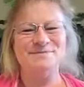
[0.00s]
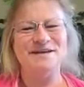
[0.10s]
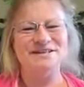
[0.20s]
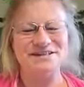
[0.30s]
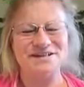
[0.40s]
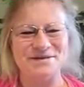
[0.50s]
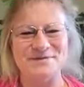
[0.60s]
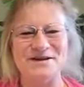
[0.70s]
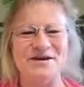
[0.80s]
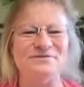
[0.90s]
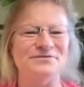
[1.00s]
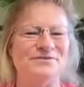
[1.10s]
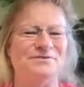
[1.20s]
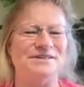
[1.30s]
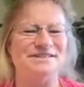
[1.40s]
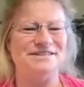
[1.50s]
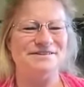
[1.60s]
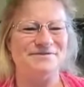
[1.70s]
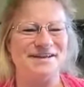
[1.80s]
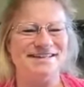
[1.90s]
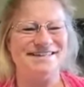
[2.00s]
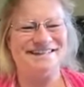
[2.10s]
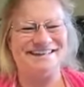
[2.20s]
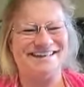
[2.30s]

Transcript: Especially coming off of recent events.